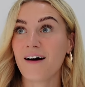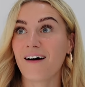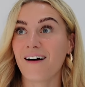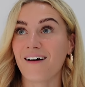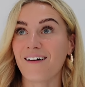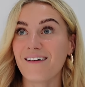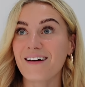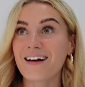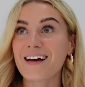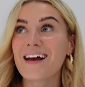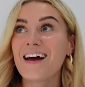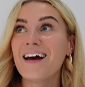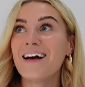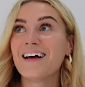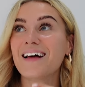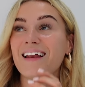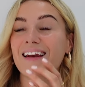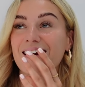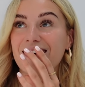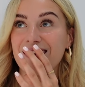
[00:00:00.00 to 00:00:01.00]
I
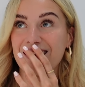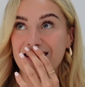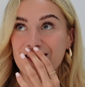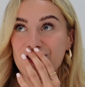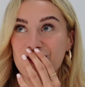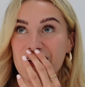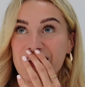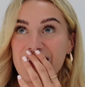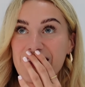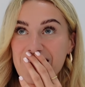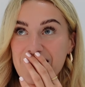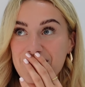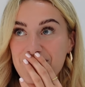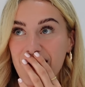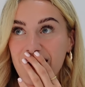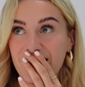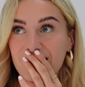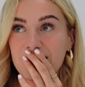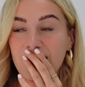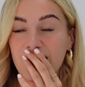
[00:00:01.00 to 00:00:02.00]
literally
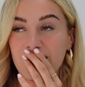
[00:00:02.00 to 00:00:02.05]
emailed